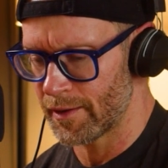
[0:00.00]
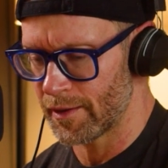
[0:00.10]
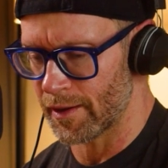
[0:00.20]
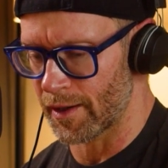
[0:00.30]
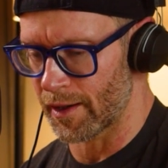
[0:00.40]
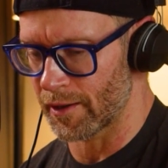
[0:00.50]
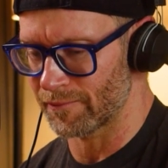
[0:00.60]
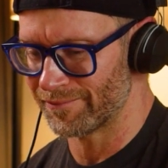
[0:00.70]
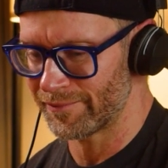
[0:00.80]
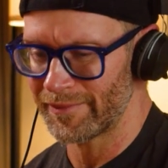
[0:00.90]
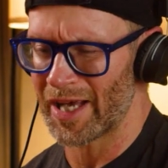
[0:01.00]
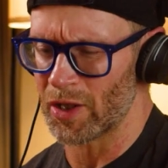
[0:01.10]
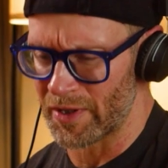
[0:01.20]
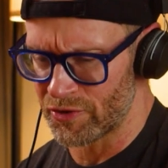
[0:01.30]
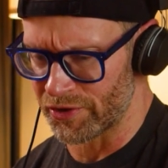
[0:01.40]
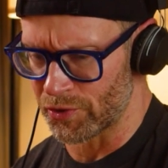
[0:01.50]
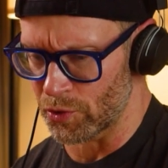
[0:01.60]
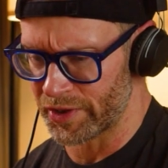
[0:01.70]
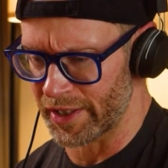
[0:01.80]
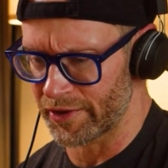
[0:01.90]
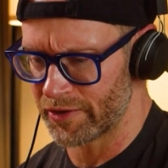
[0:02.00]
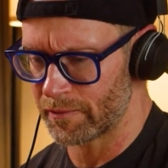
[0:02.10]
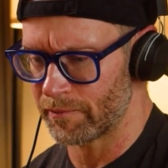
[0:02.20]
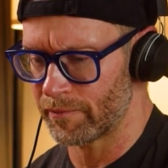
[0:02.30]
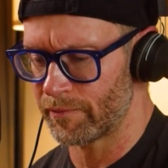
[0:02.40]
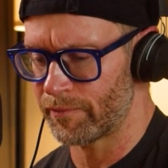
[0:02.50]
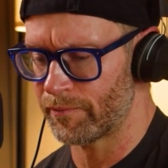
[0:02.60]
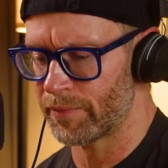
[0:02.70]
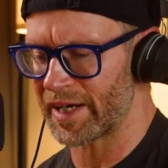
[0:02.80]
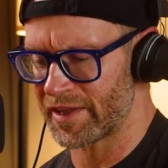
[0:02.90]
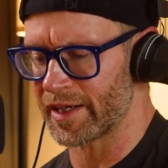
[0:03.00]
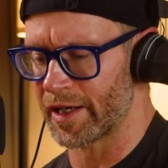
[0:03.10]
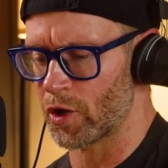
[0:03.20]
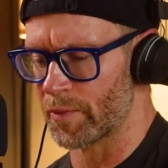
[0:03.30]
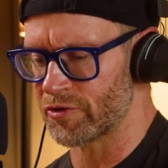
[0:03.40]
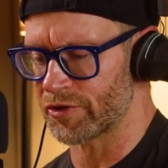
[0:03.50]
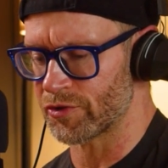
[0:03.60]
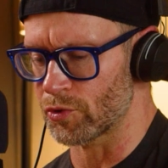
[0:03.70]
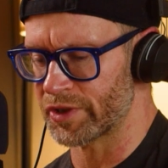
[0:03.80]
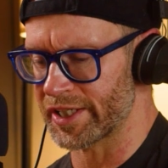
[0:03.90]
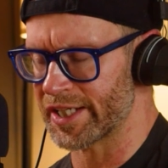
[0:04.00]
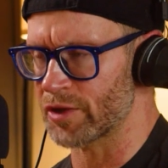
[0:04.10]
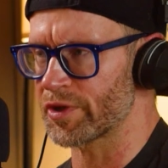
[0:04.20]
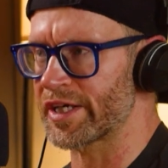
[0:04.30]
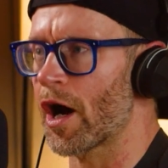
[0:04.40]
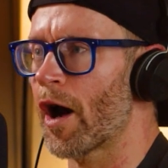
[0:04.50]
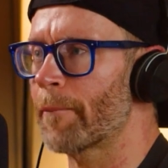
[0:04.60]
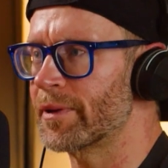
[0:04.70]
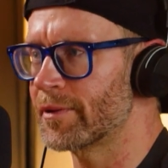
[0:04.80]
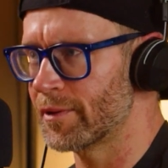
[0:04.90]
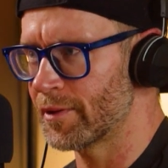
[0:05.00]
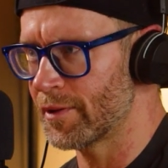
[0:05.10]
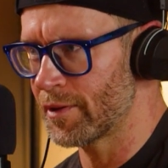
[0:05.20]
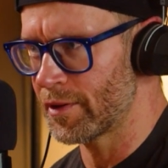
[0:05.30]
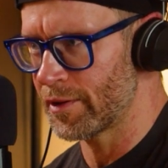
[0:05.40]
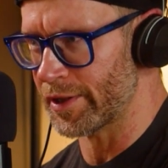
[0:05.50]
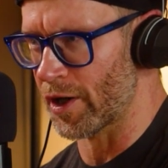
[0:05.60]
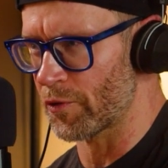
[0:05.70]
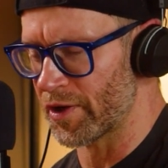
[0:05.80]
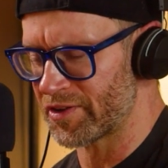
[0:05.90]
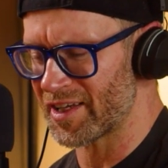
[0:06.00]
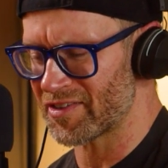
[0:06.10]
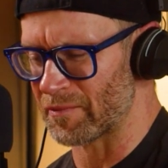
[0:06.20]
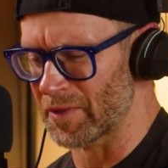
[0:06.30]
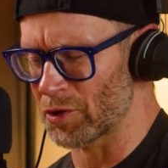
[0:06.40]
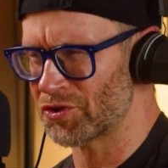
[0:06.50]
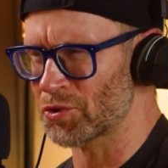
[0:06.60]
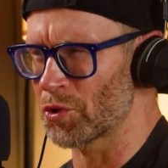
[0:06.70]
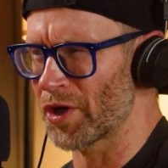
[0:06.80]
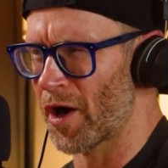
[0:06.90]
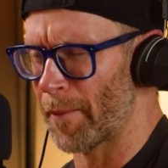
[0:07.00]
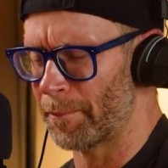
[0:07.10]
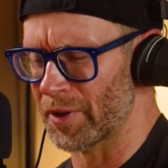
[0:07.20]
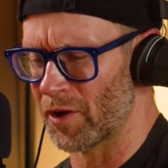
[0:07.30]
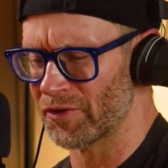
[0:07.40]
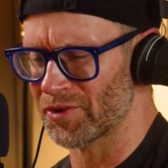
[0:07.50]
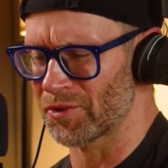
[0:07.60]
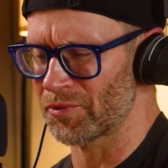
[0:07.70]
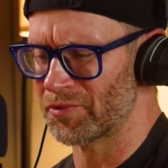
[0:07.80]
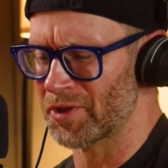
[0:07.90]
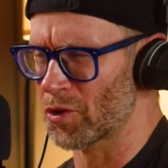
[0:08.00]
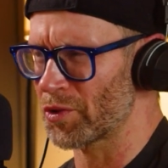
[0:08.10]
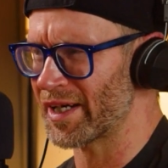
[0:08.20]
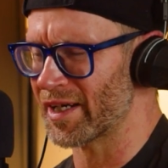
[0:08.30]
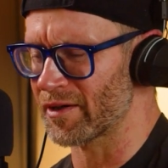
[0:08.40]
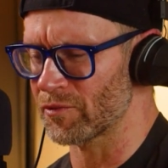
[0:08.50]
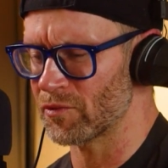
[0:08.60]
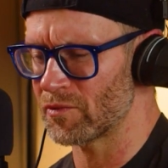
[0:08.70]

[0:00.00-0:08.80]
uh, elementary school kids, but I think an elementary school kid can read up. You know, I think it's like middle school and up, but also, you know, it can